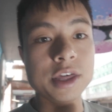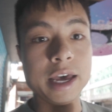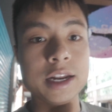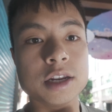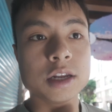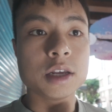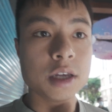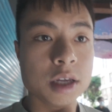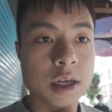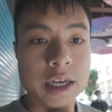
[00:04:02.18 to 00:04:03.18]
then,
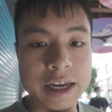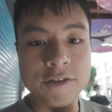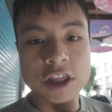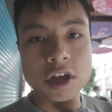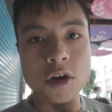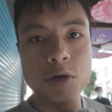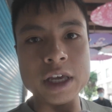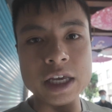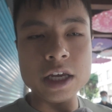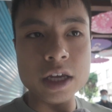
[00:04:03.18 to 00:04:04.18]
even though
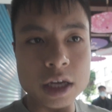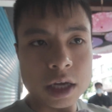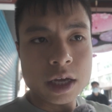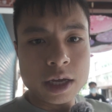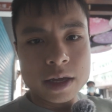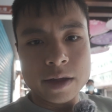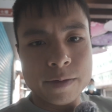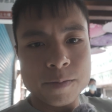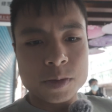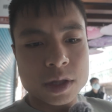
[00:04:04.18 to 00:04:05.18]
he
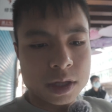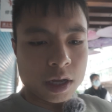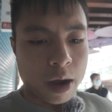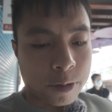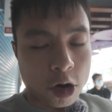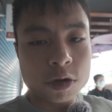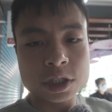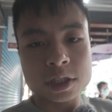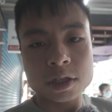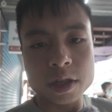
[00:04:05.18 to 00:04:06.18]

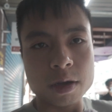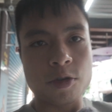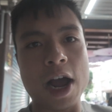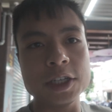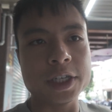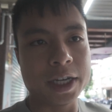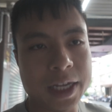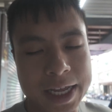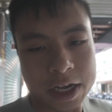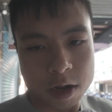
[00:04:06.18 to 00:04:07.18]
approached the project
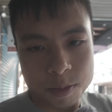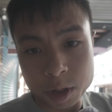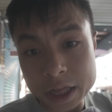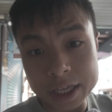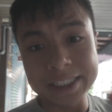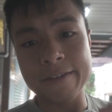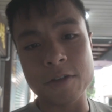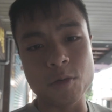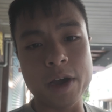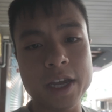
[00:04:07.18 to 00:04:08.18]
in a completely
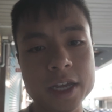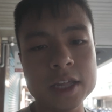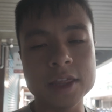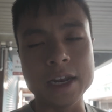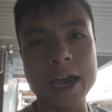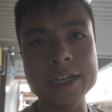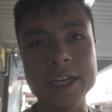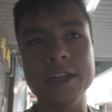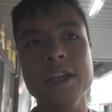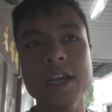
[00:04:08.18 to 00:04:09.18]
different way than I
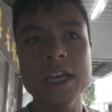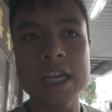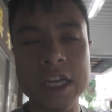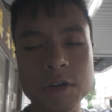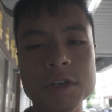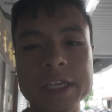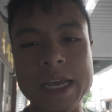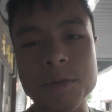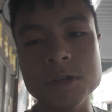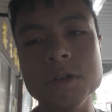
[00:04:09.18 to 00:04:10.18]
did, he was
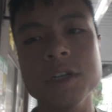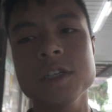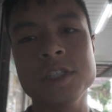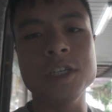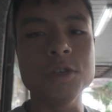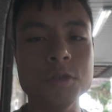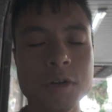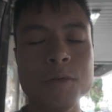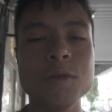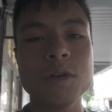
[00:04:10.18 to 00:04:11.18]
able to